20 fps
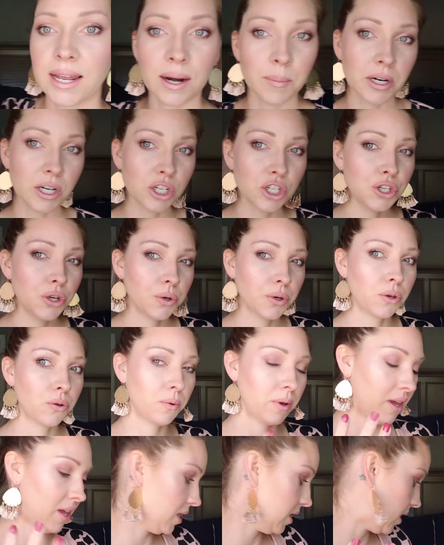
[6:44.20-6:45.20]
I'm going to show you
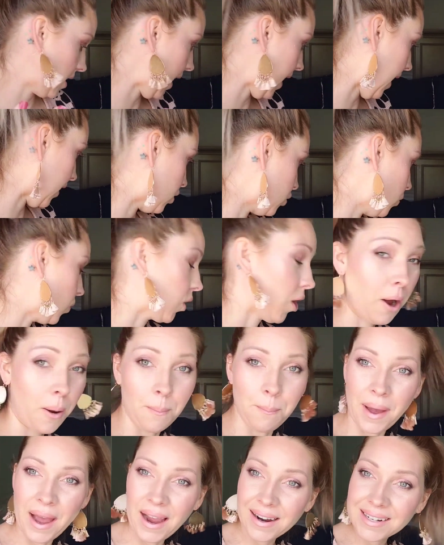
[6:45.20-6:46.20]
in the actual
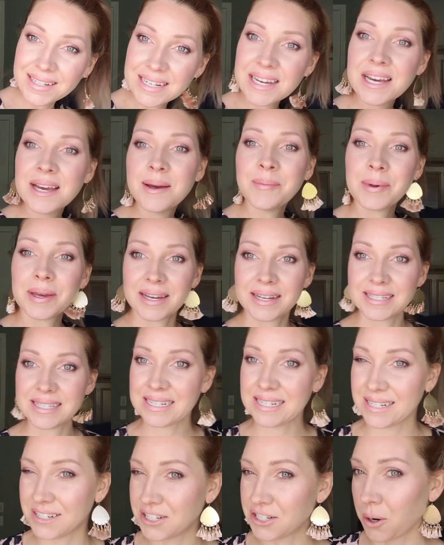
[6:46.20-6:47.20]
compact because it
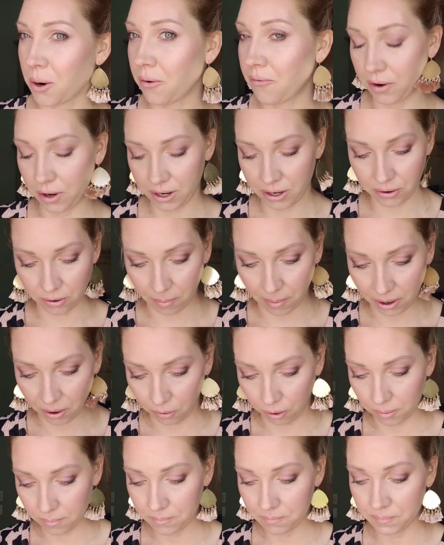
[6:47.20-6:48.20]
didn't show up very good on my
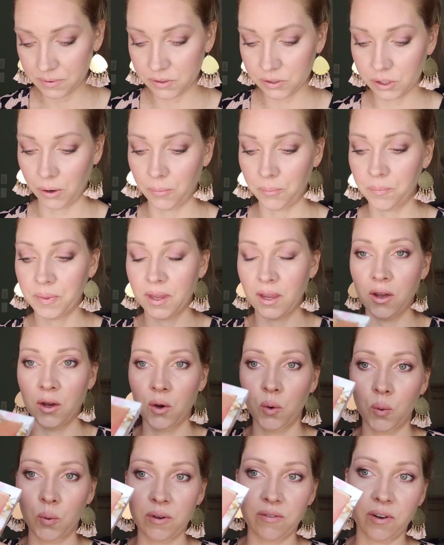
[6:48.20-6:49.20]
arm. So
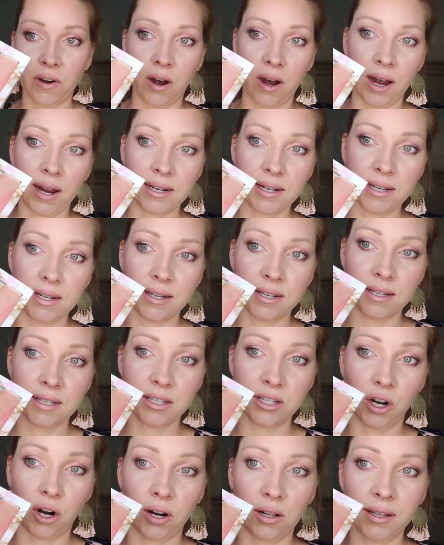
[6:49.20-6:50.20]
we've got
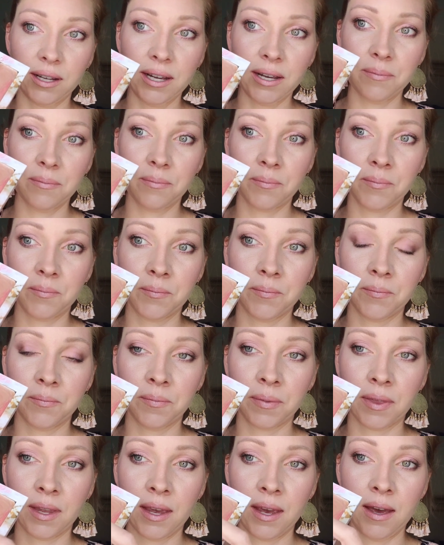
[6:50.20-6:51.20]
Starlit,
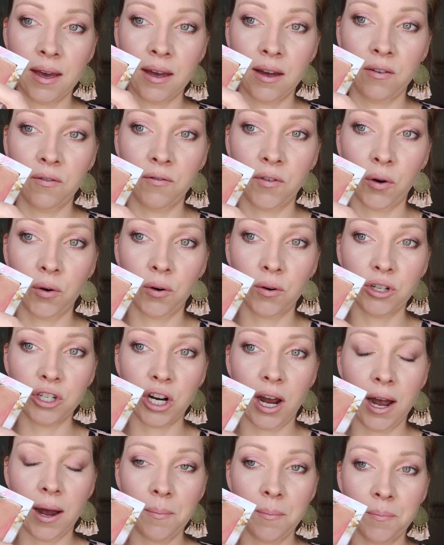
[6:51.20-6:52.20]

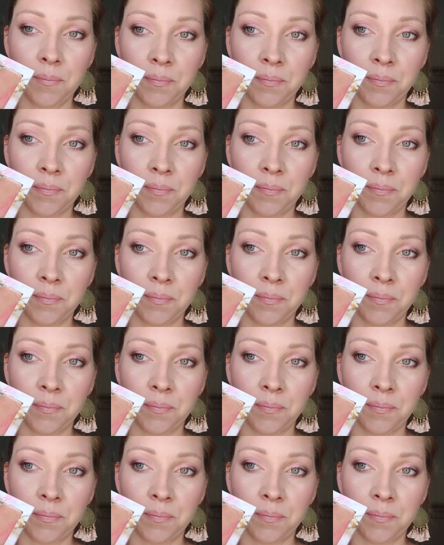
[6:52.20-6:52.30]
Photoshop,